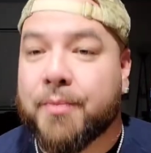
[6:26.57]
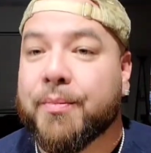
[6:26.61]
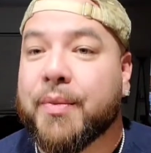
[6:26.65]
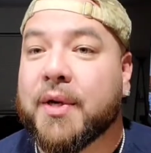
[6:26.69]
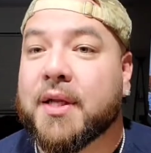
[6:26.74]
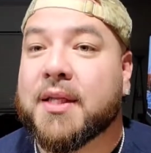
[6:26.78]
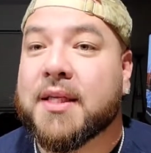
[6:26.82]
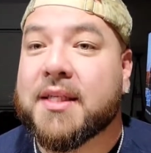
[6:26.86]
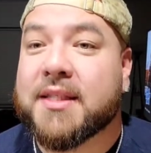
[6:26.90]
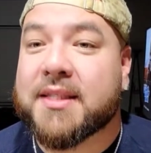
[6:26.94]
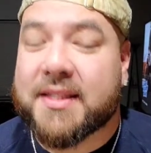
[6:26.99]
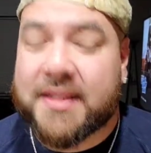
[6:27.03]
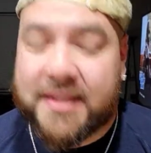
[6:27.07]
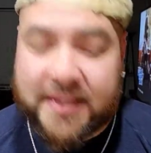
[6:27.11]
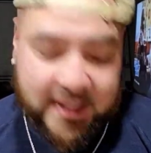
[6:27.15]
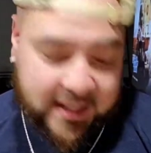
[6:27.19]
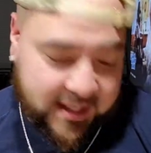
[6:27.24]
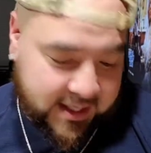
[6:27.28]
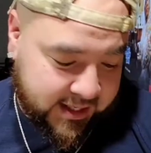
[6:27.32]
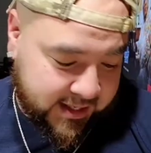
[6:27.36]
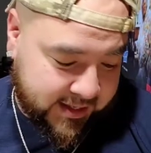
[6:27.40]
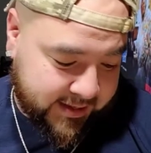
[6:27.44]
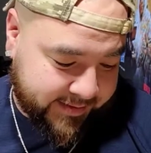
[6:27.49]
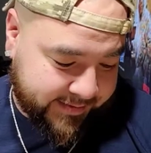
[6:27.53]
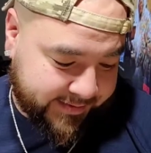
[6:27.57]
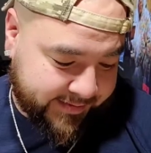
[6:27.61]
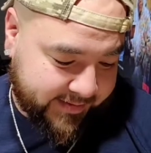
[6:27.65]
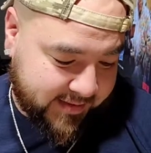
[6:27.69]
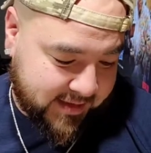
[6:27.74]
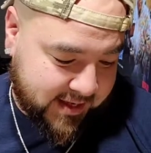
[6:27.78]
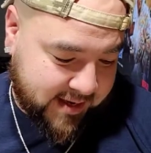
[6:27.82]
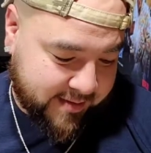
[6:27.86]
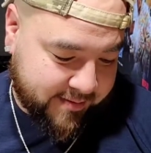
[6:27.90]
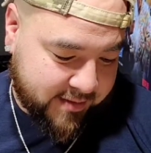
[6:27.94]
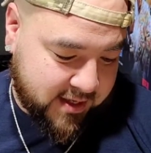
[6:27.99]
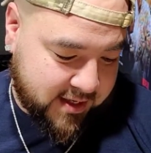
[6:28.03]
But let's see.
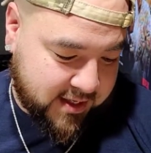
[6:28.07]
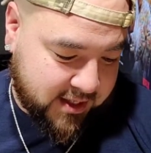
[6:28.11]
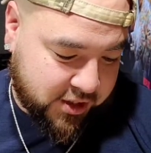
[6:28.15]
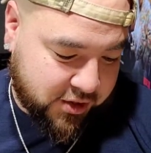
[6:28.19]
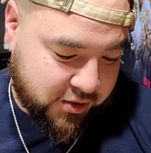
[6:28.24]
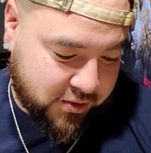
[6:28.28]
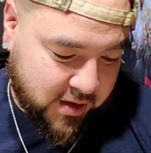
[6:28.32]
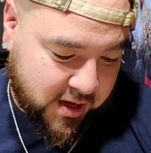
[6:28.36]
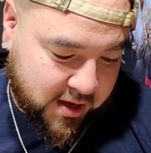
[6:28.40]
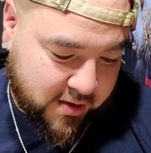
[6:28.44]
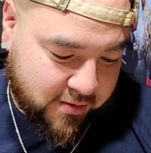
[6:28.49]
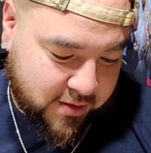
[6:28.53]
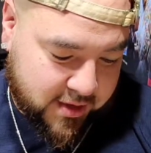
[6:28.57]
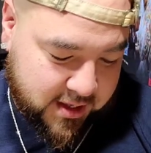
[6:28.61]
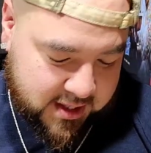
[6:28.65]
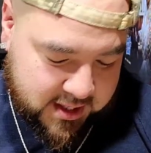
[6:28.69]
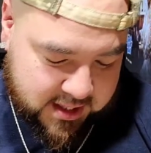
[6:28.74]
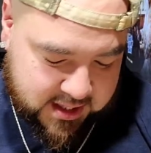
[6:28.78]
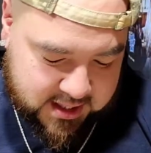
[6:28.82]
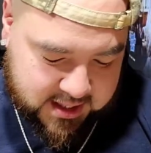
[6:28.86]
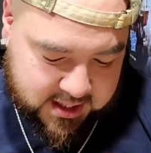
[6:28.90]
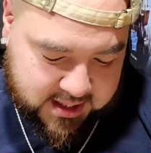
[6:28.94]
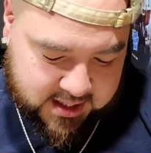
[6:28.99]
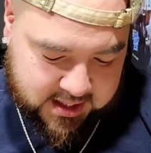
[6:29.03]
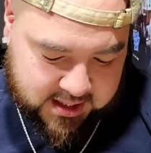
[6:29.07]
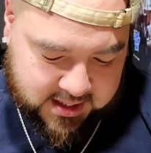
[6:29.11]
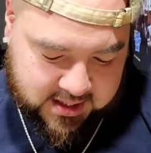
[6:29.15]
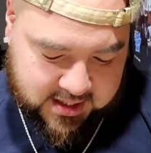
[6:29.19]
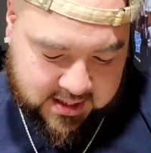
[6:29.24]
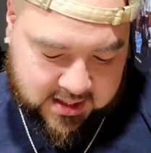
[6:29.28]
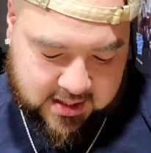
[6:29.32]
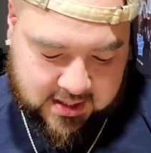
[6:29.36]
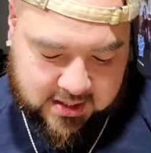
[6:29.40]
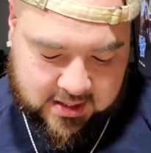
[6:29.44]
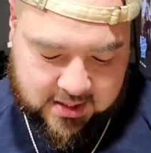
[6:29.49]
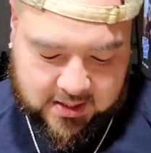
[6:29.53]
I'm going to try one of these
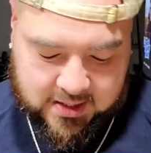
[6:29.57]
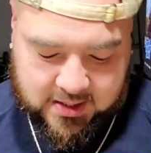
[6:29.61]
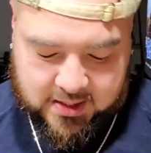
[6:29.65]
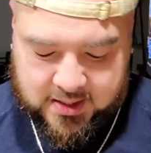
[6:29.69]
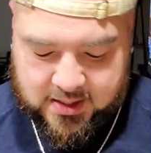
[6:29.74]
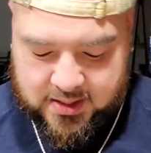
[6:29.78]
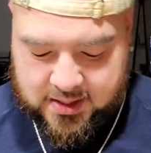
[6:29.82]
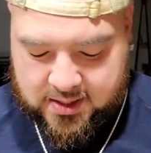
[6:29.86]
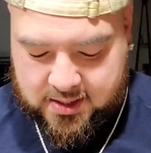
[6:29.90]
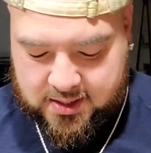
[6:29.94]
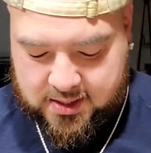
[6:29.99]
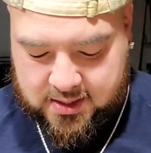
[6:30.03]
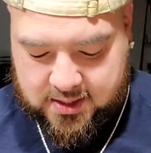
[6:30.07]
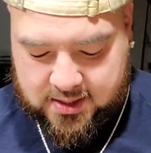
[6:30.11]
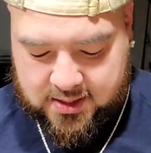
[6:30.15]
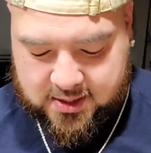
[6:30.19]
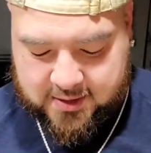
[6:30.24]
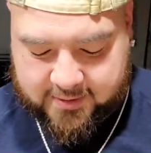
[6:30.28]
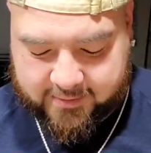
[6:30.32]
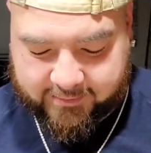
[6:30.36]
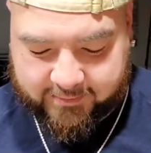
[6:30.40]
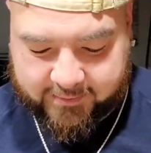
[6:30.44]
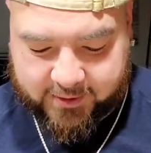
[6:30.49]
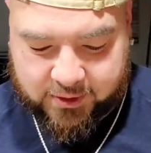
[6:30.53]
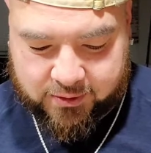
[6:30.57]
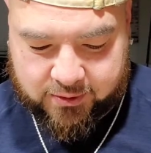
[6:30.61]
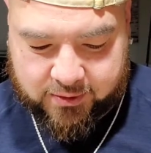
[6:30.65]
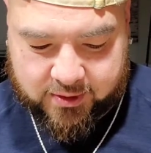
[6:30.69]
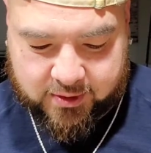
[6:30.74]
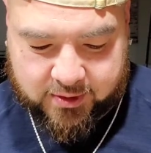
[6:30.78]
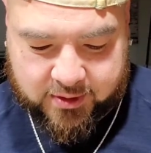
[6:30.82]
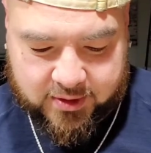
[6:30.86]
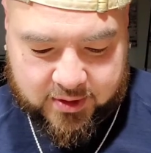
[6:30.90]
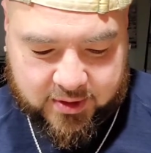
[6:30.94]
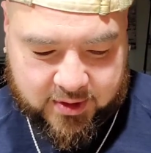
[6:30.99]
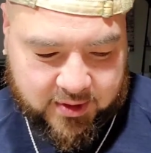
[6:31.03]

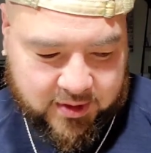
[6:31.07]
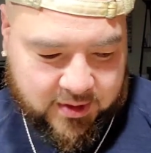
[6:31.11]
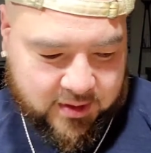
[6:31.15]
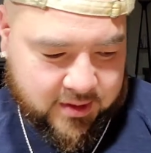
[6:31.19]
diffusers.